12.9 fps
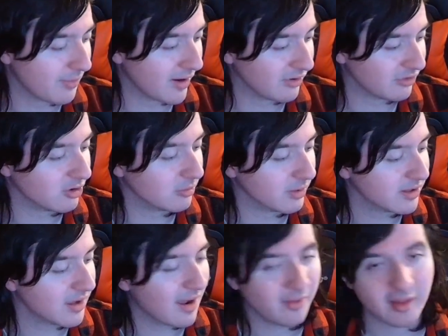too. But
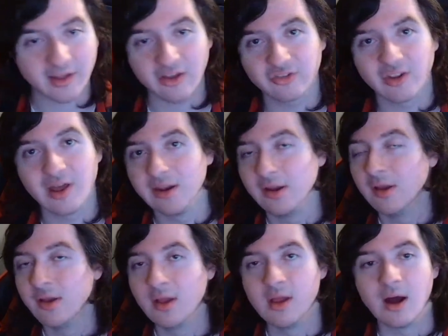yeah, like I said,
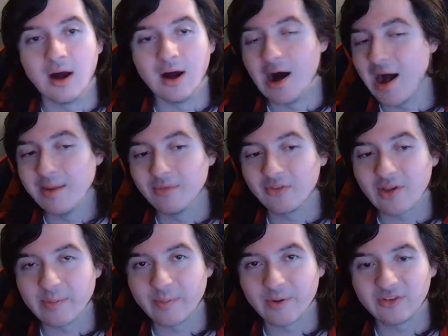I'm the
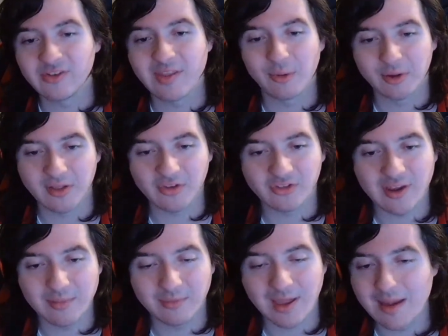type of person that will get the
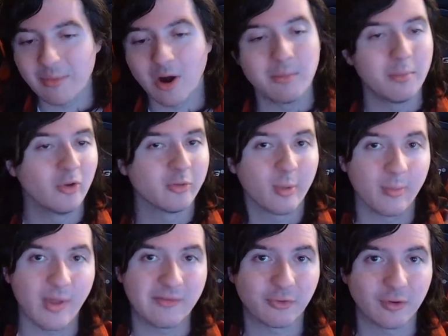same game on multiple
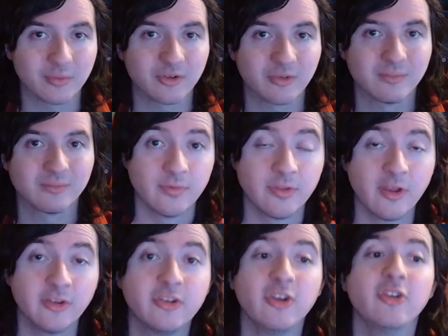platforms.
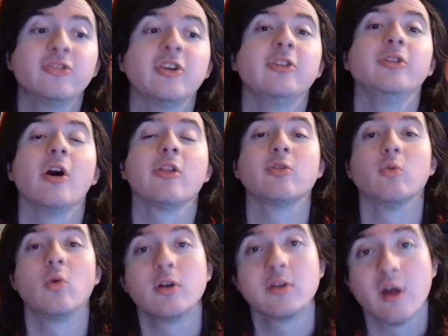This is another
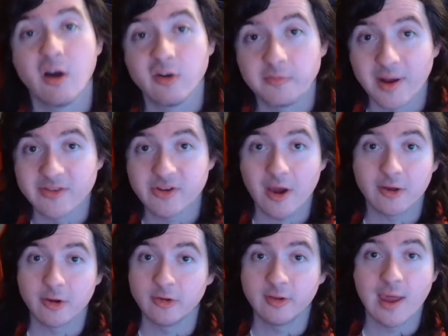one of my
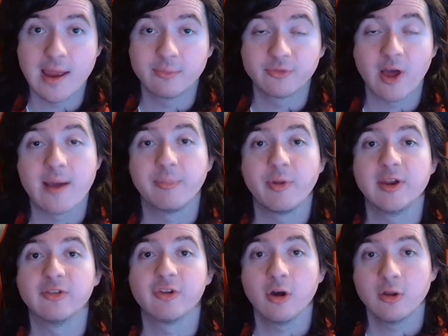childhood games. I played
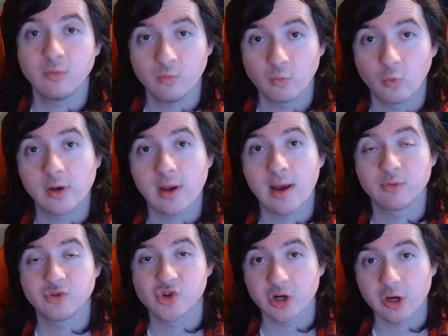a ton when I
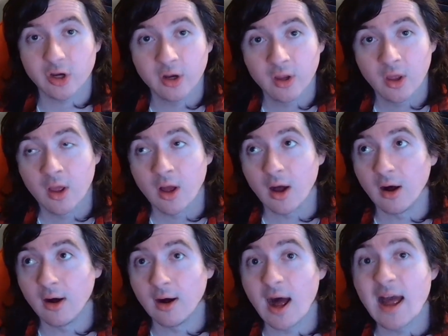was younger.
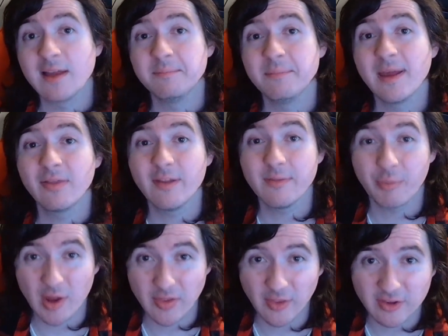I mainly
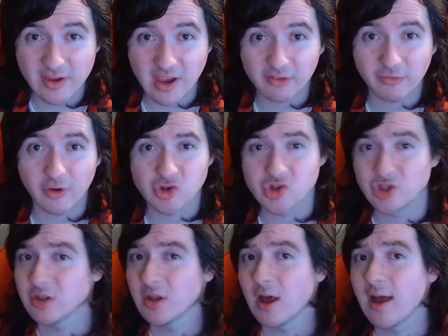played the DS
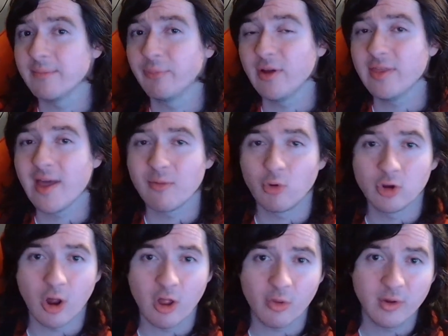version. I played that
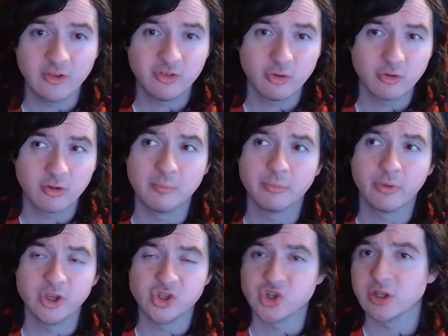one all the way to
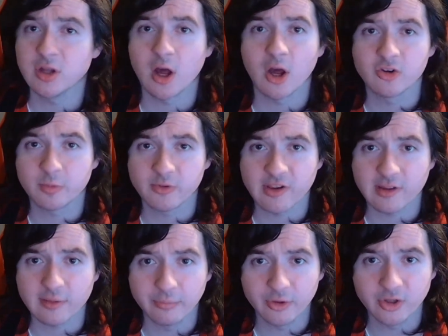completion, 100%
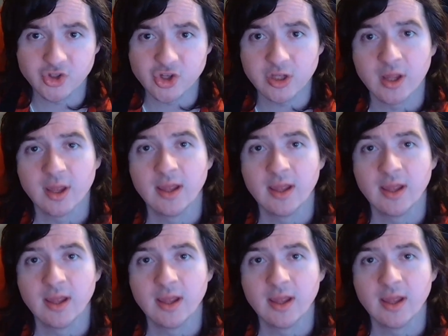completion.